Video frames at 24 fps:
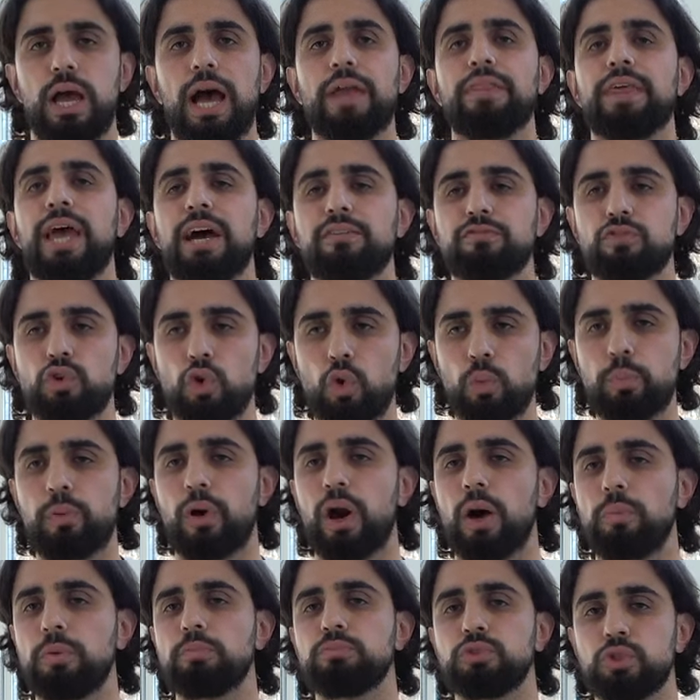and they have no
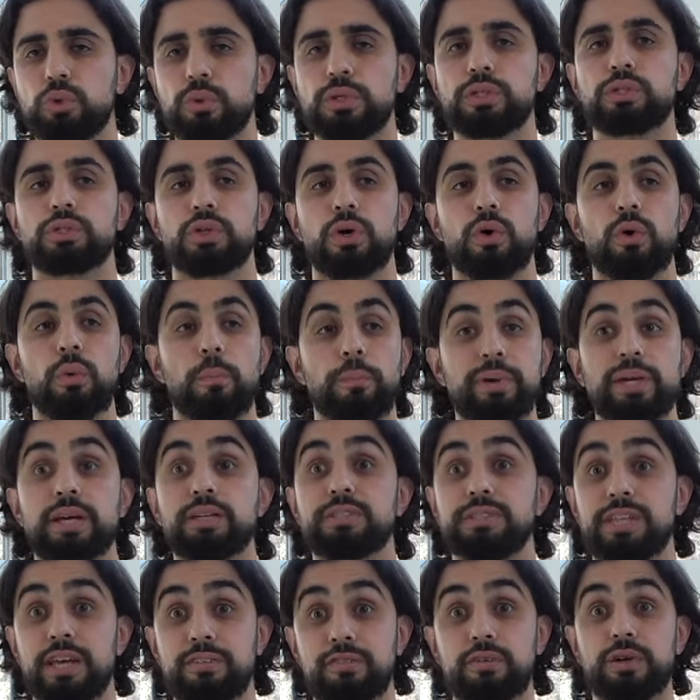problem doing so
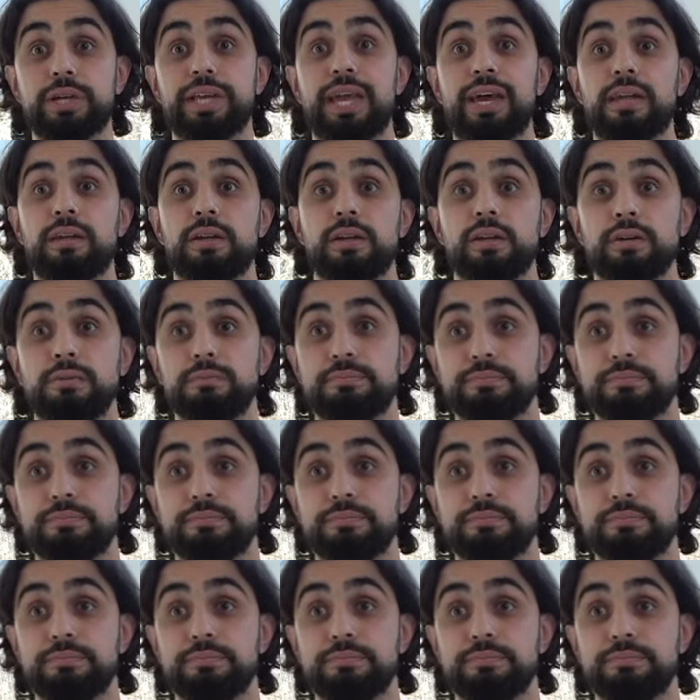because never again.